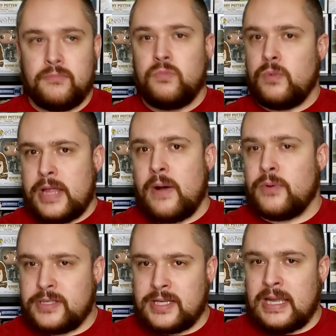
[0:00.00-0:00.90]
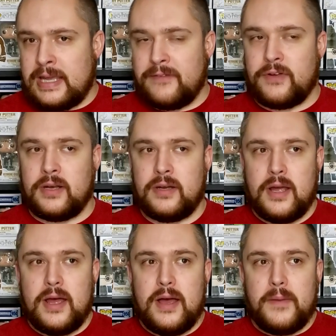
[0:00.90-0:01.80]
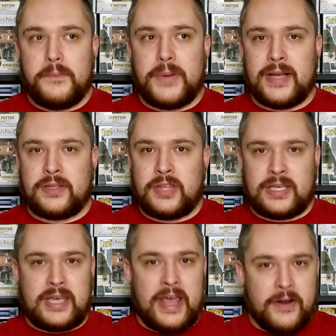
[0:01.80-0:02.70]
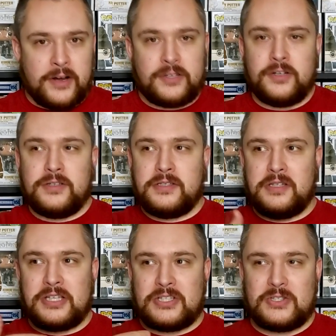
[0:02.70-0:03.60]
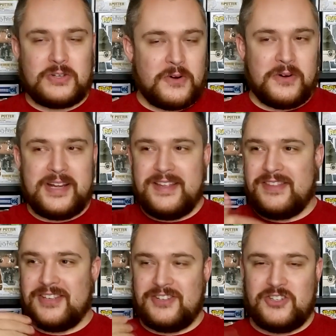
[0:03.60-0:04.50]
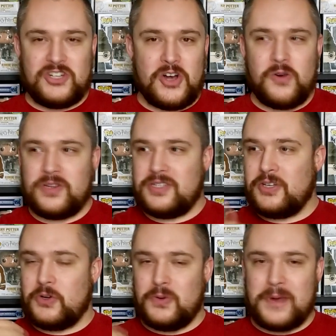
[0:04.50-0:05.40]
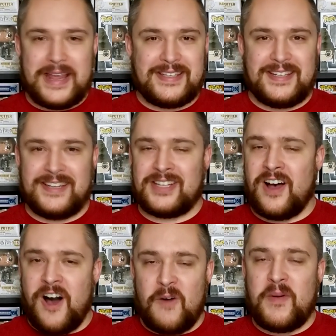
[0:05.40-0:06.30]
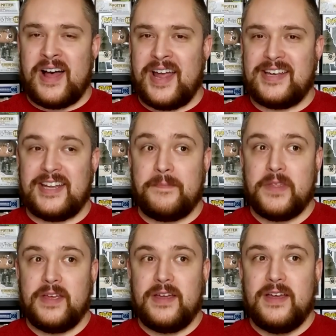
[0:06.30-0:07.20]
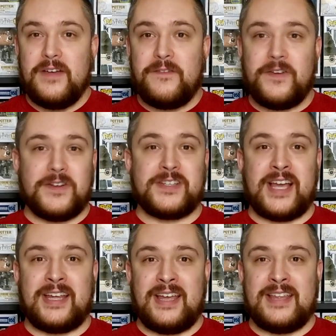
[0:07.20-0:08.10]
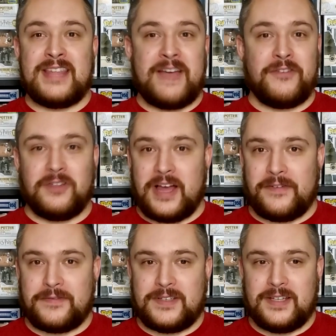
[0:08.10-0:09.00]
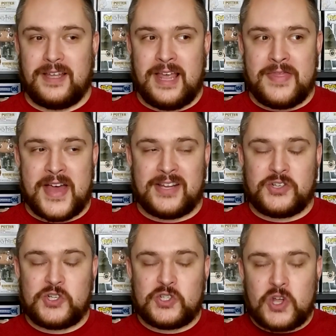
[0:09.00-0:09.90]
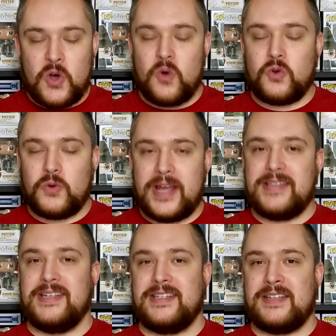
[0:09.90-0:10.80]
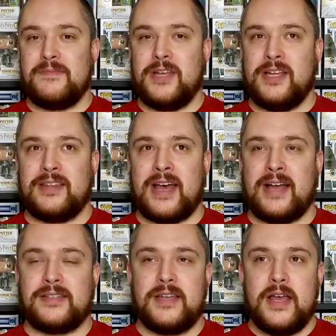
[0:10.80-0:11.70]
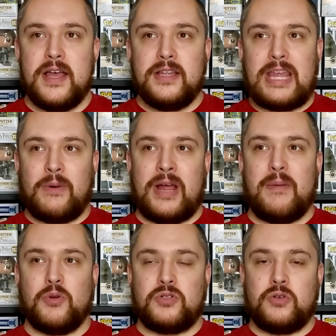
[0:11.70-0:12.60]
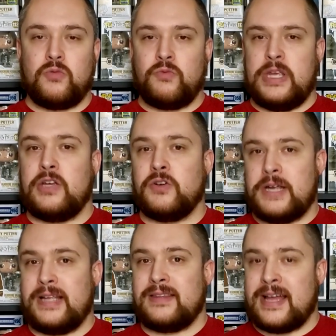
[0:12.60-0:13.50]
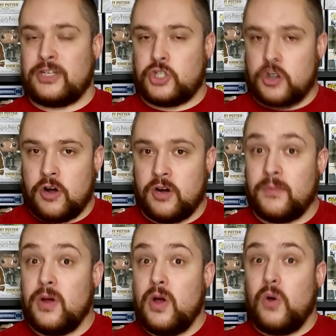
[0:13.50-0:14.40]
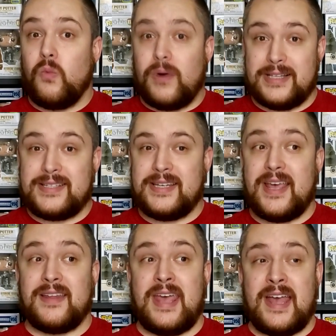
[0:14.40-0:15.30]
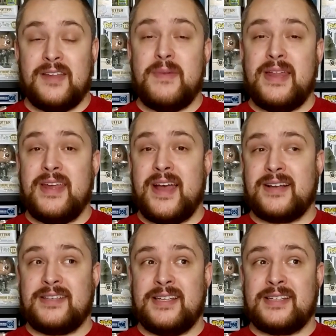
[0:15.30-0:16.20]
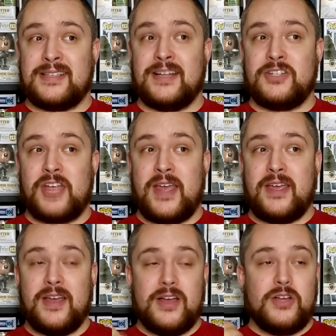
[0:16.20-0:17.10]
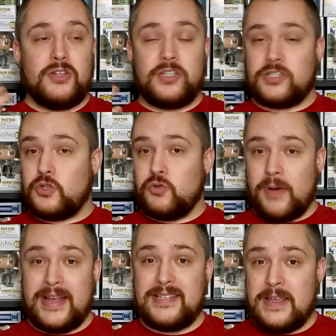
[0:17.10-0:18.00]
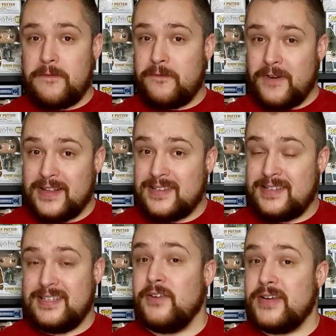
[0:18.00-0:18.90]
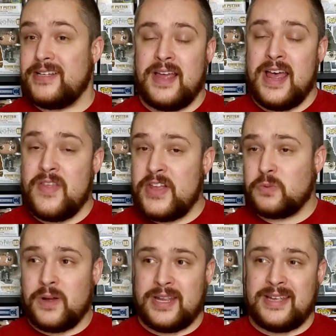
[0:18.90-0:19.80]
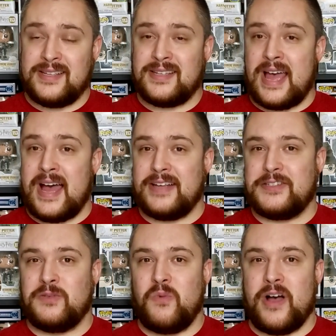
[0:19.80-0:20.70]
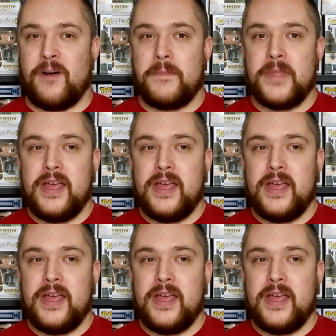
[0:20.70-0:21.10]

That was a given. But the characters, the story, the jokes, the craziness, all behind it feels like it never left. And that is so crazy to me that they were able to recreate that charm once again. Animaniacs is such a just crazy fun series, and this one is as well.